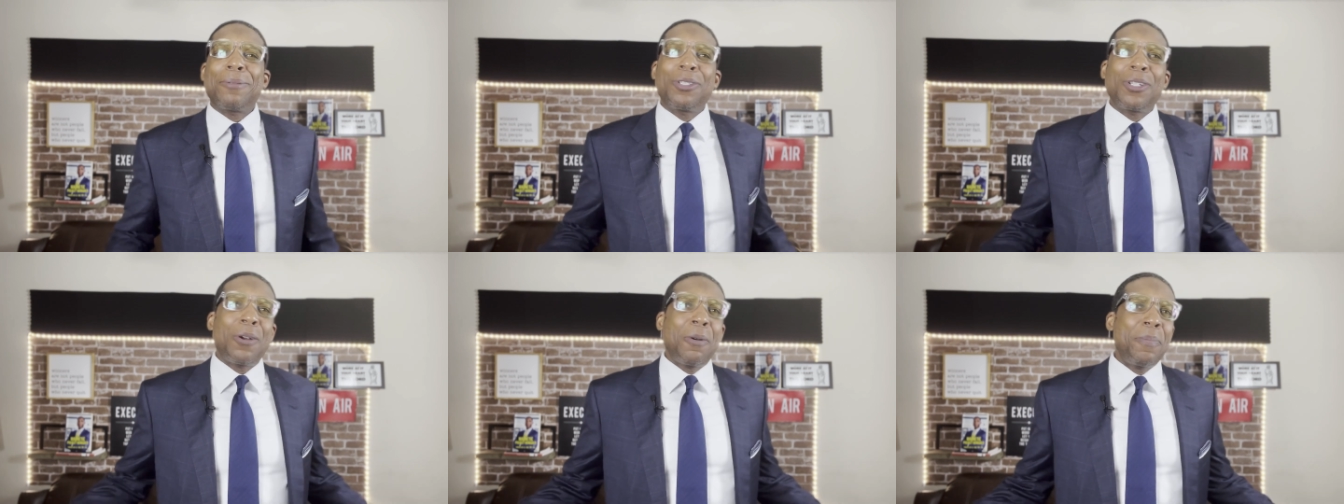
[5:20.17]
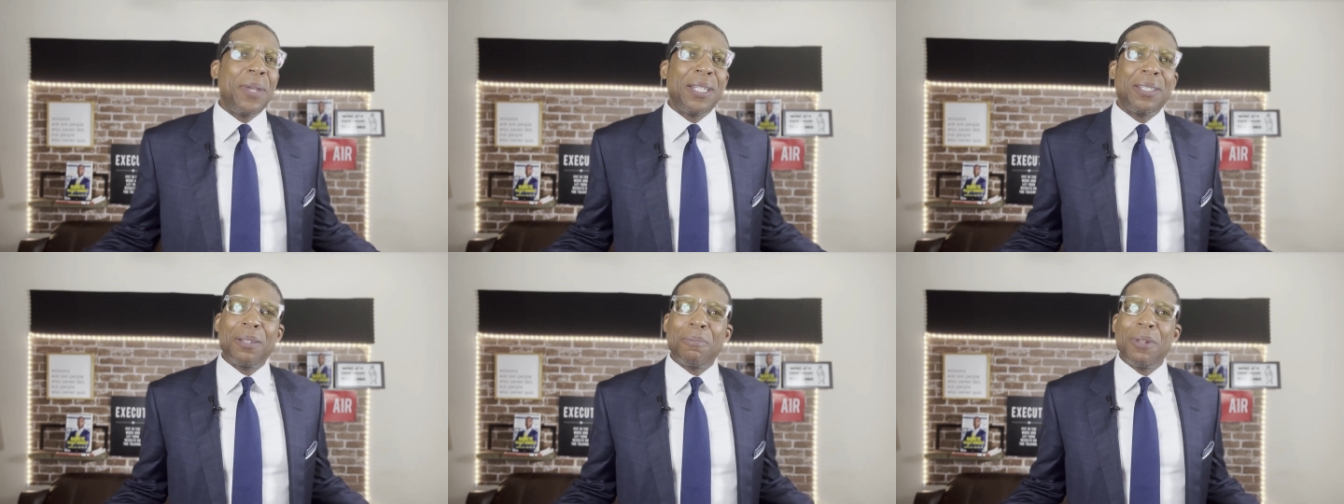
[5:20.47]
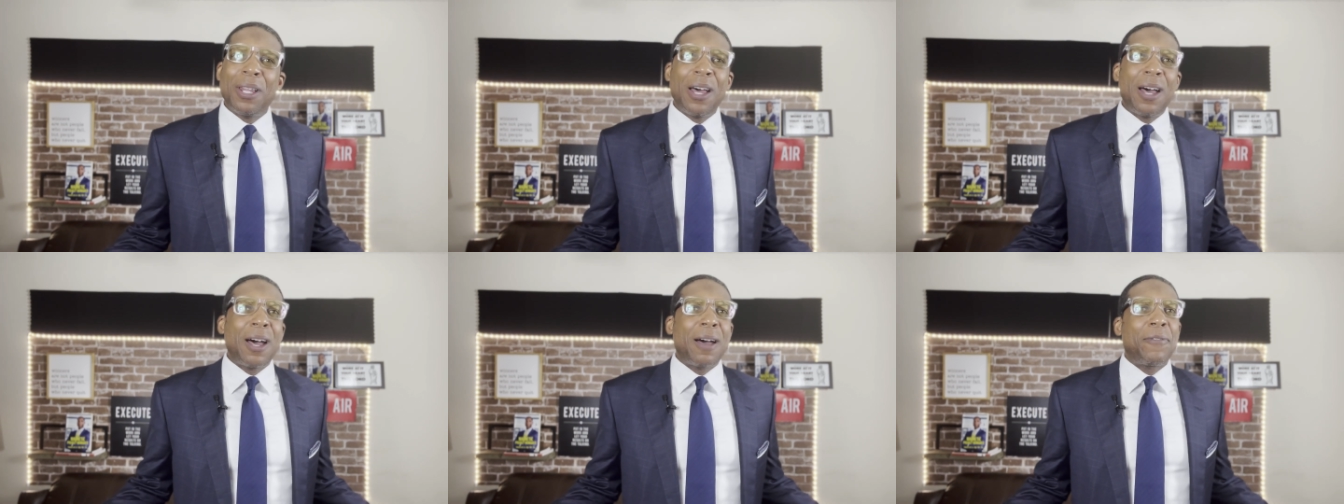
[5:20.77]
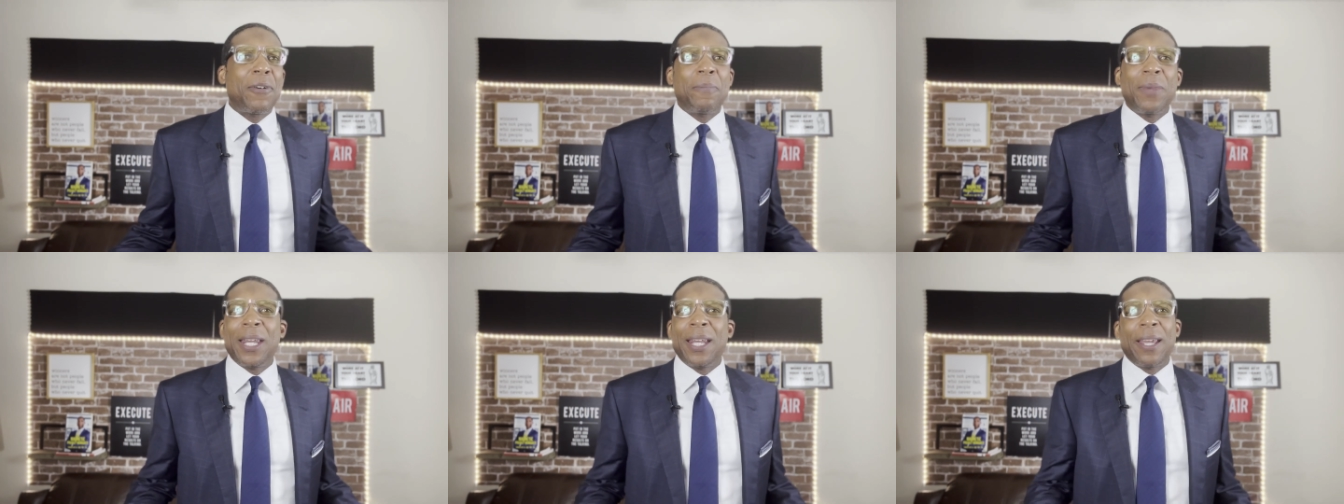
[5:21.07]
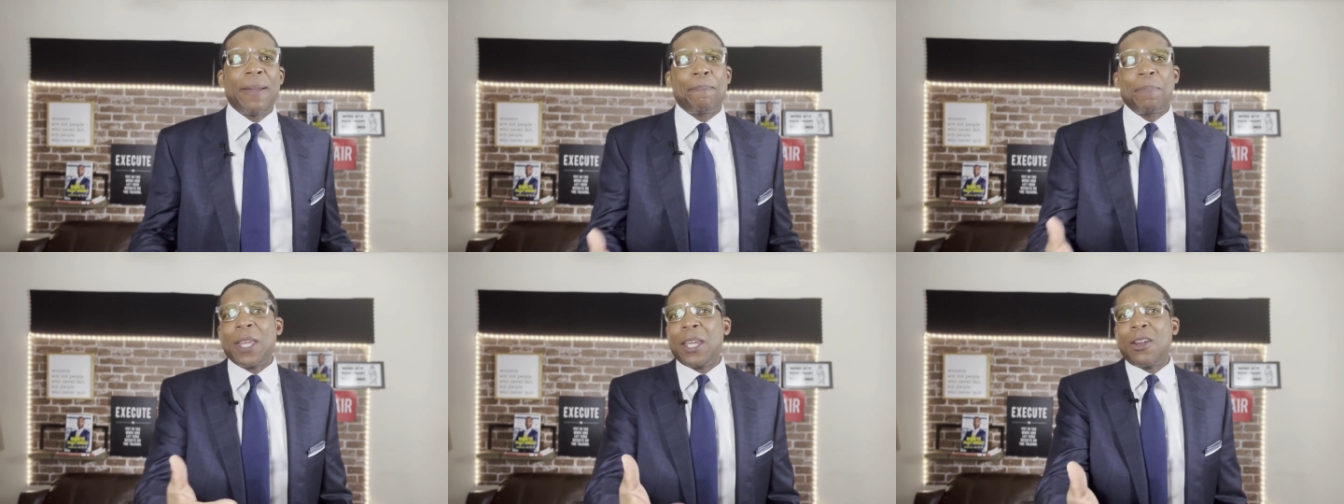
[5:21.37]
Show me some love. I mean,
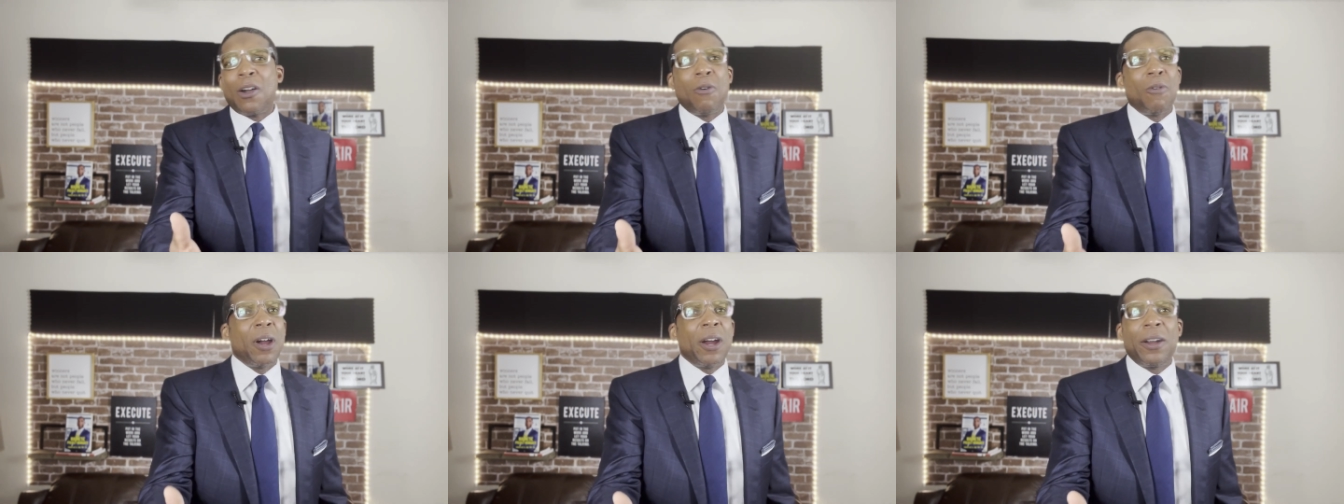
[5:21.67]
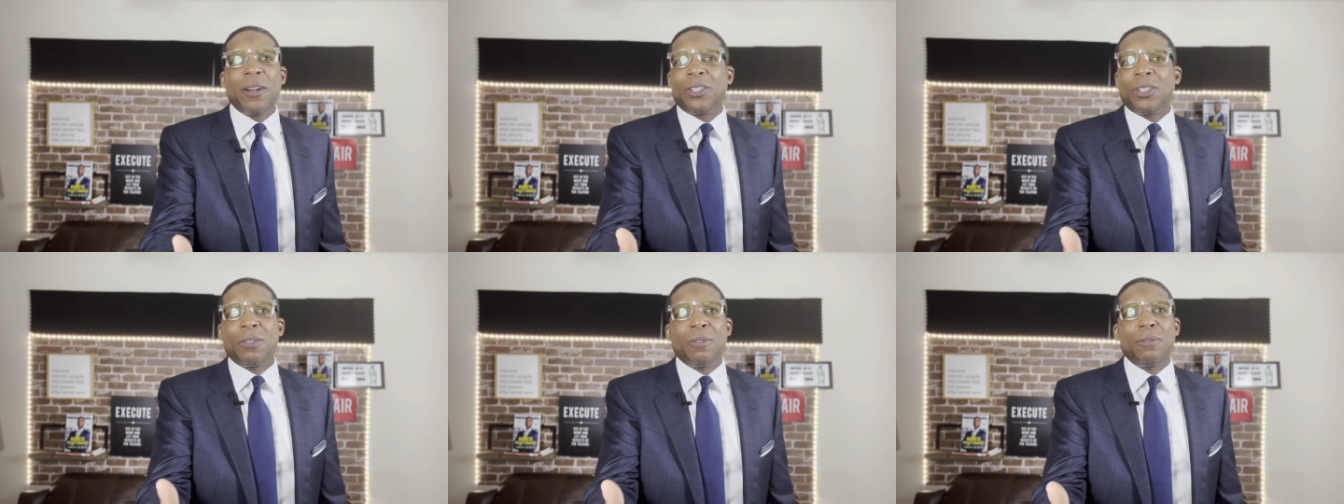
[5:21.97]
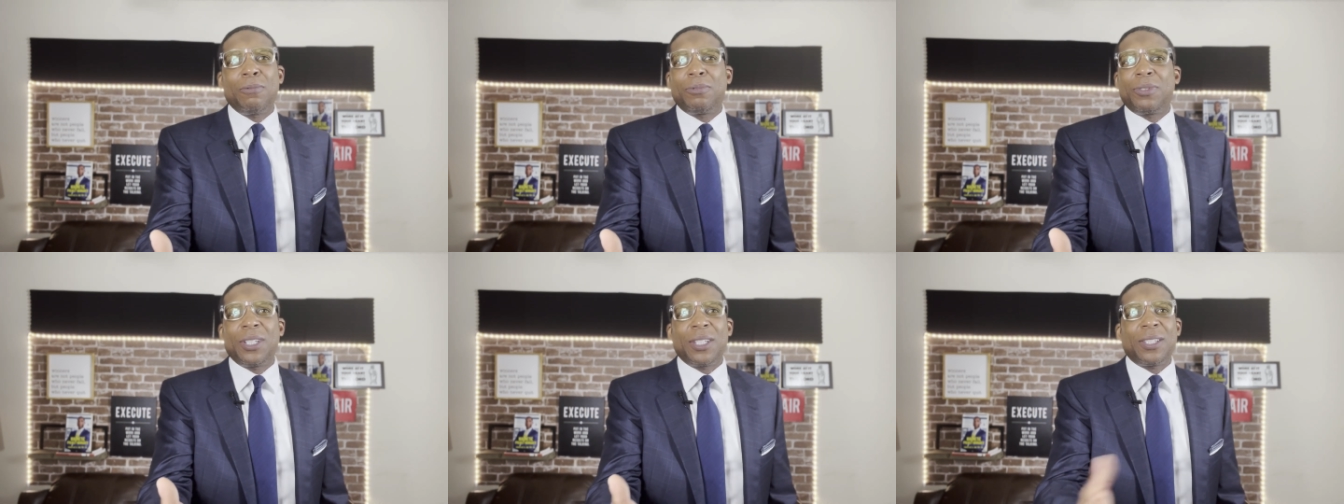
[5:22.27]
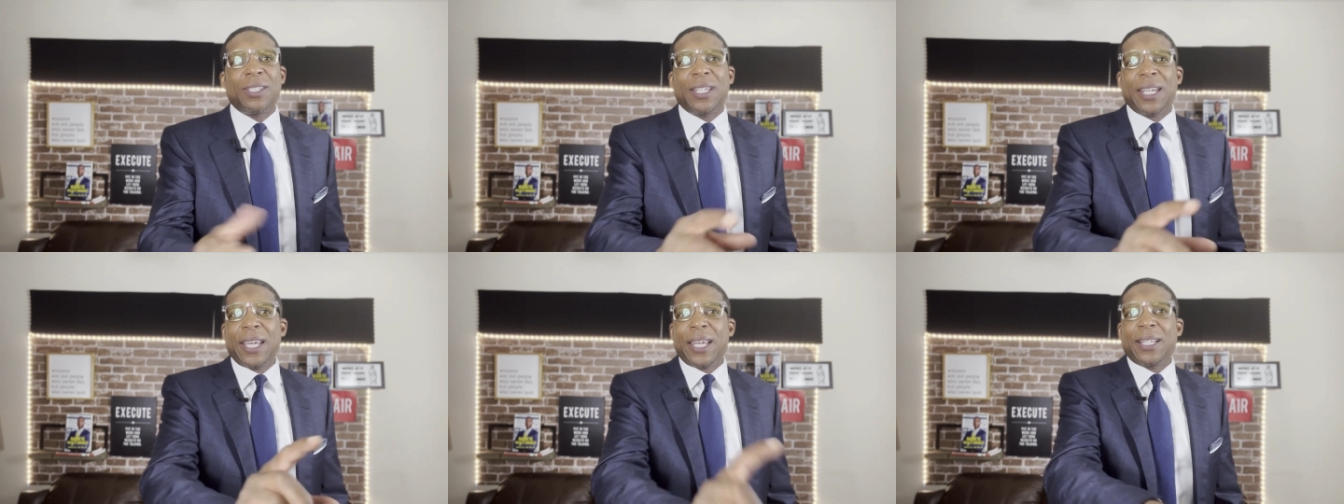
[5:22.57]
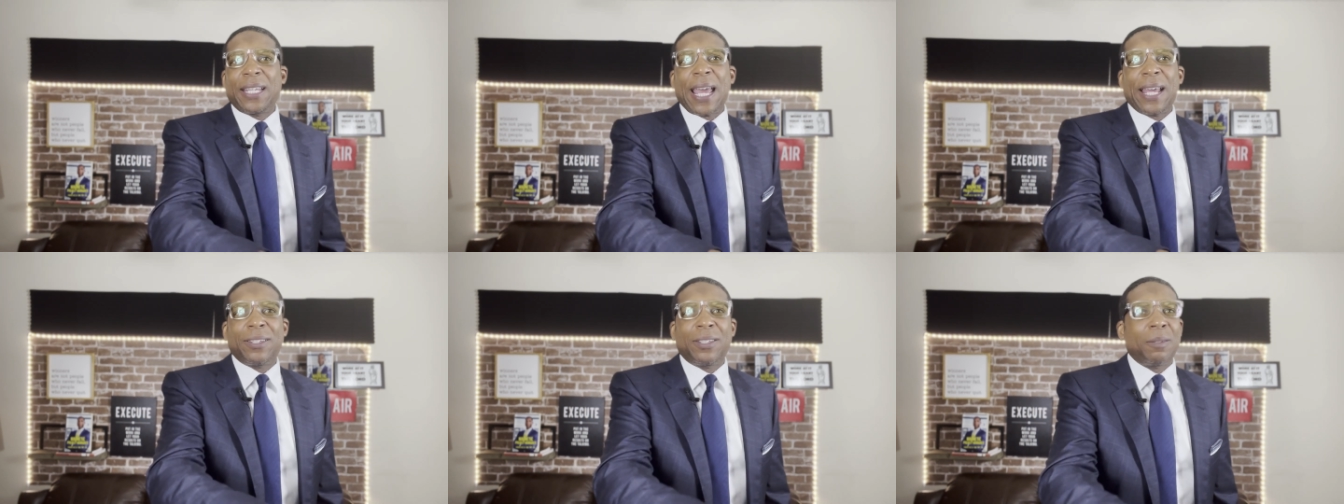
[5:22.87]
it, it don't hurt you just to
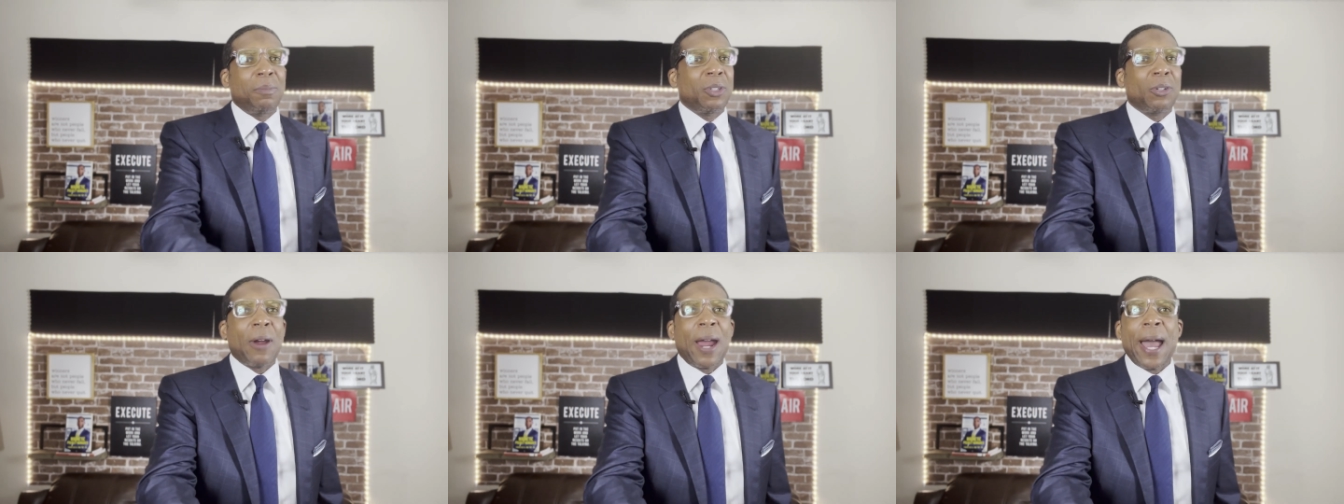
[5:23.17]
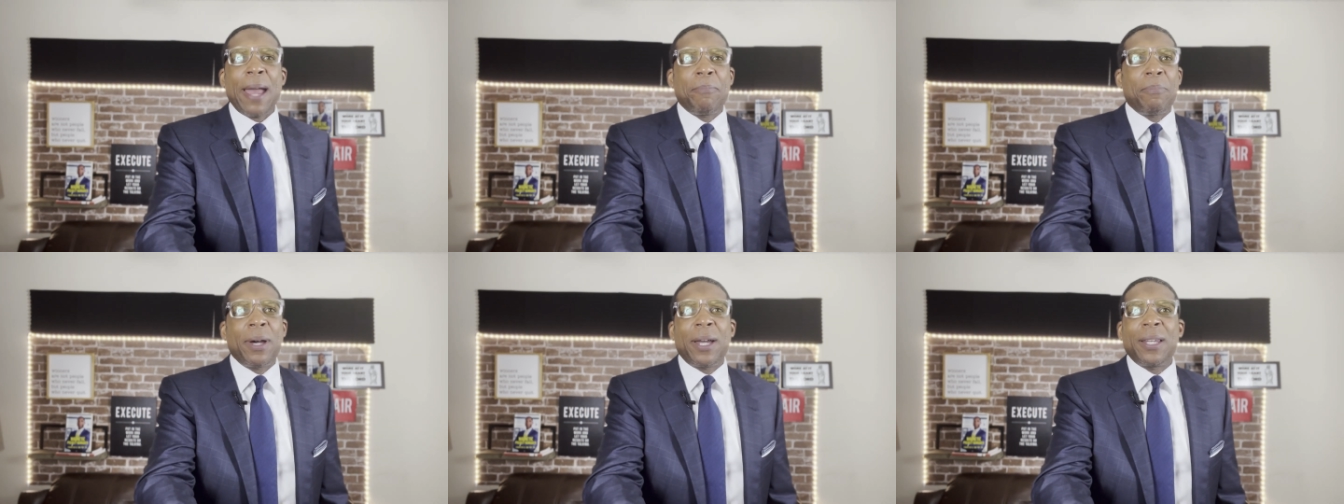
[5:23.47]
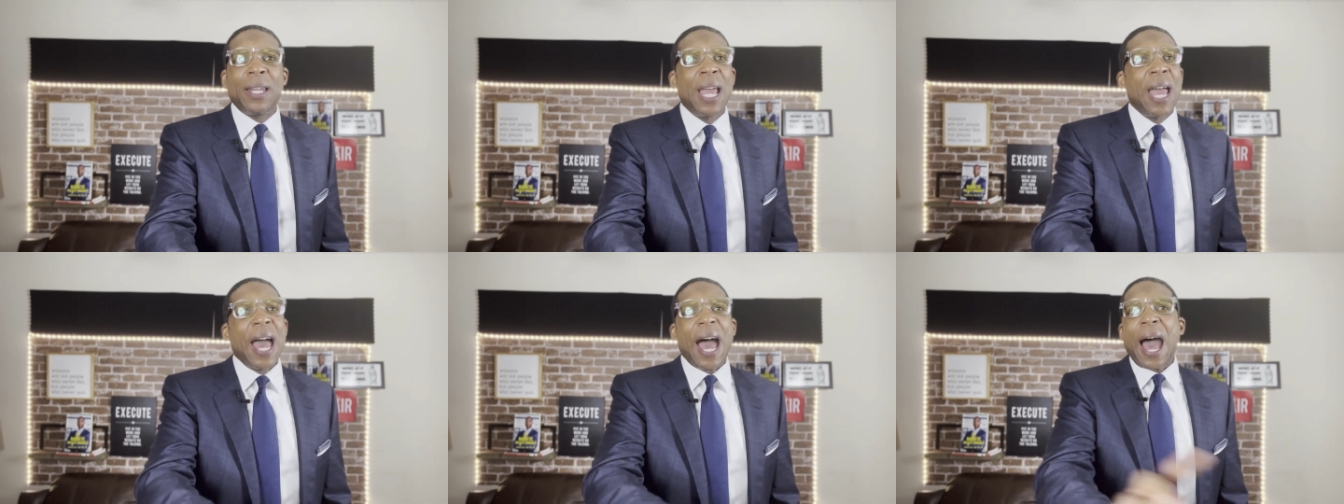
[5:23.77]
hit that subscribe button.